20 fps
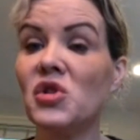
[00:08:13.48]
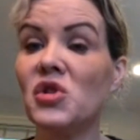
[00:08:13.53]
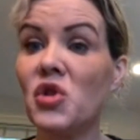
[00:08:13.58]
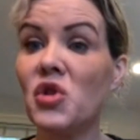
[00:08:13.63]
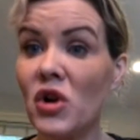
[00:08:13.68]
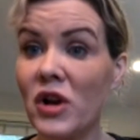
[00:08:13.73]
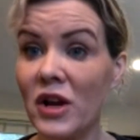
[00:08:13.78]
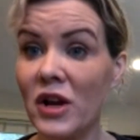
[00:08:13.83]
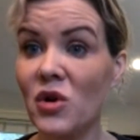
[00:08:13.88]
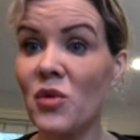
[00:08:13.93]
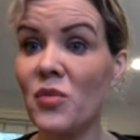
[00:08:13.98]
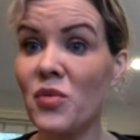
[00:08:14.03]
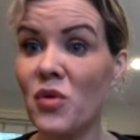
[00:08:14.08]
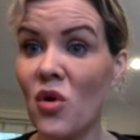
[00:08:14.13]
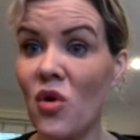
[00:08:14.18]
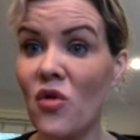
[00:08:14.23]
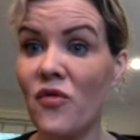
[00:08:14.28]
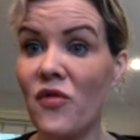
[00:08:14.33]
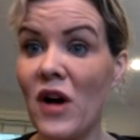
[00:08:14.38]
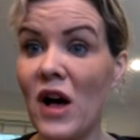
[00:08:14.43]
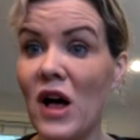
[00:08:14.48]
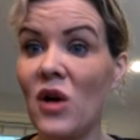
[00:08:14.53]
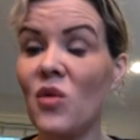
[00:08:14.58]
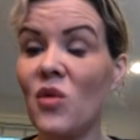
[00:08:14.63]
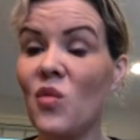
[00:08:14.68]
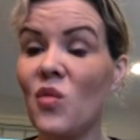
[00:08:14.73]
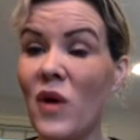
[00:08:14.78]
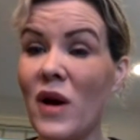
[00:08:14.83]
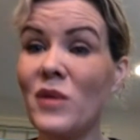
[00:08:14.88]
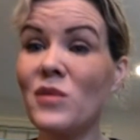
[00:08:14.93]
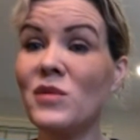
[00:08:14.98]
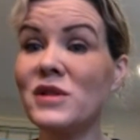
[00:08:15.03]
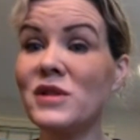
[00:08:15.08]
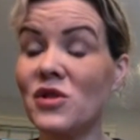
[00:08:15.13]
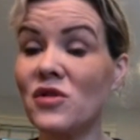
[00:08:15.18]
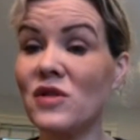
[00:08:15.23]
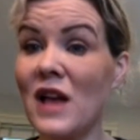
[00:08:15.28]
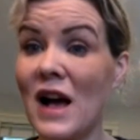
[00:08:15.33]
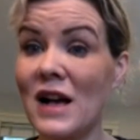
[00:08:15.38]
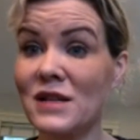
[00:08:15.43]
Look at her profile. When
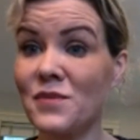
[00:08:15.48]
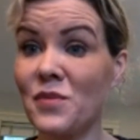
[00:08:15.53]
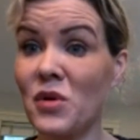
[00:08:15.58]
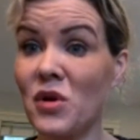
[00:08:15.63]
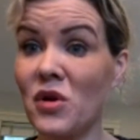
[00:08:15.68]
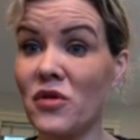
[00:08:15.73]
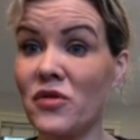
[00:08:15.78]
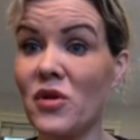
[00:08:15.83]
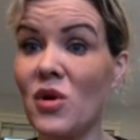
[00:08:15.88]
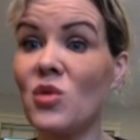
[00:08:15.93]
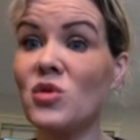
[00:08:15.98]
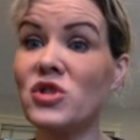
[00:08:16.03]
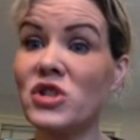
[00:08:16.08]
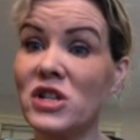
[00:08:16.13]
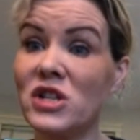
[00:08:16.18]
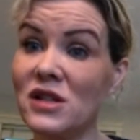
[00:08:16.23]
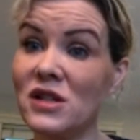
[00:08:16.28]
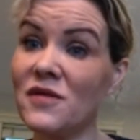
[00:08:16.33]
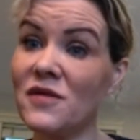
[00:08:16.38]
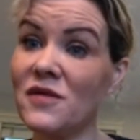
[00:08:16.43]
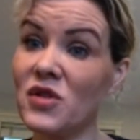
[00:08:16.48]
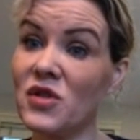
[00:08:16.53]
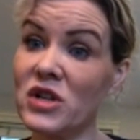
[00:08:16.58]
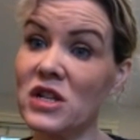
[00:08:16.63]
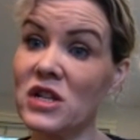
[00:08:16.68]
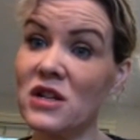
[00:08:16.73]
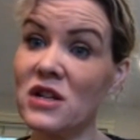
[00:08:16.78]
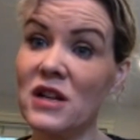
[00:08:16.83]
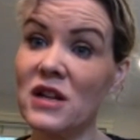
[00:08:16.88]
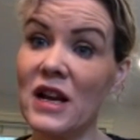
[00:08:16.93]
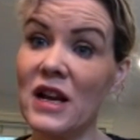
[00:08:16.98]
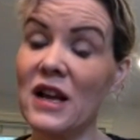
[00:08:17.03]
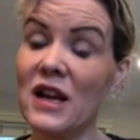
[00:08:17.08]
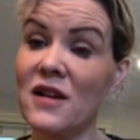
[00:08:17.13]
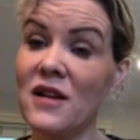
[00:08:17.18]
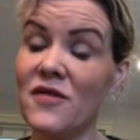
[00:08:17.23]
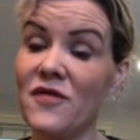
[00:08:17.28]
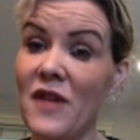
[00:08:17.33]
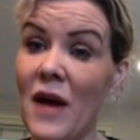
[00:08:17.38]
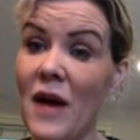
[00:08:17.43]
was her last birth? Oh, she delivered
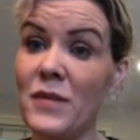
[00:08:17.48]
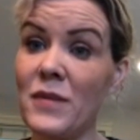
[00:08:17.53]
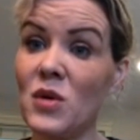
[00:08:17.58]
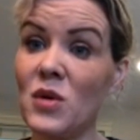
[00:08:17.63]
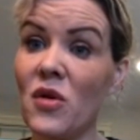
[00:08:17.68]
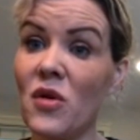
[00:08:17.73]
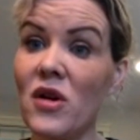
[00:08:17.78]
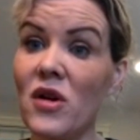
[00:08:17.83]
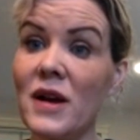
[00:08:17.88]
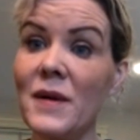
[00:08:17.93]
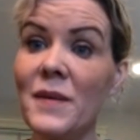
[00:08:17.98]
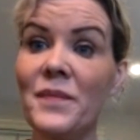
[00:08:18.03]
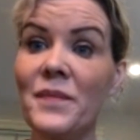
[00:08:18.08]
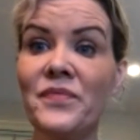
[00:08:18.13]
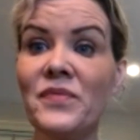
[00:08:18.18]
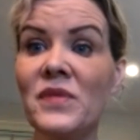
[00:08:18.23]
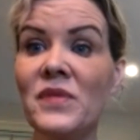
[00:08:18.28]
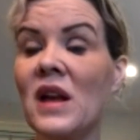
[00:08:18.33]
in February.